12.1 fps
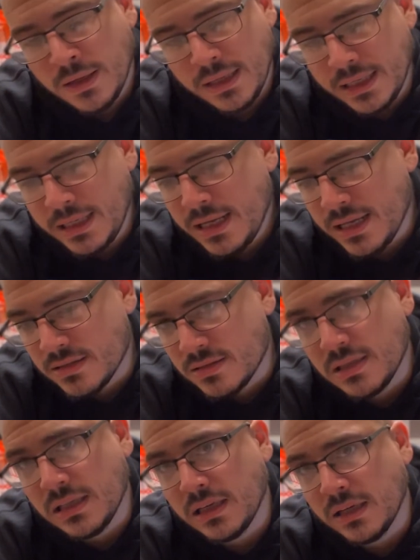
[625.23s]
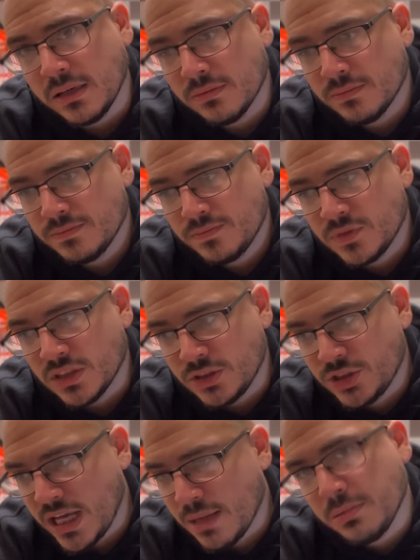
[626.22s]
He is the the
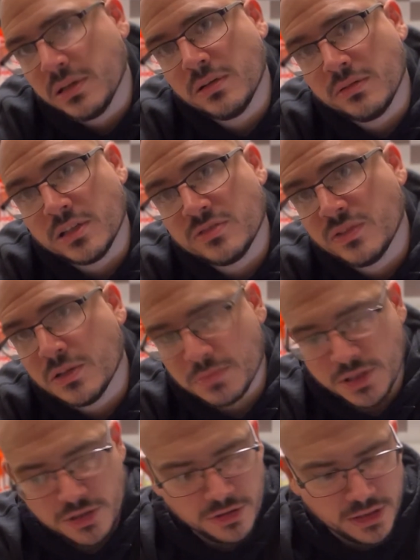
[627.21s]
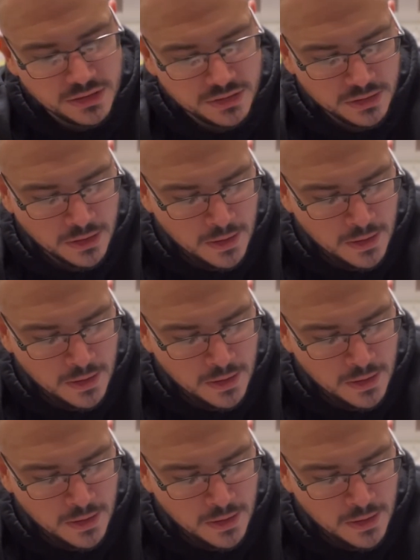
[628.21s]
champion of this film series.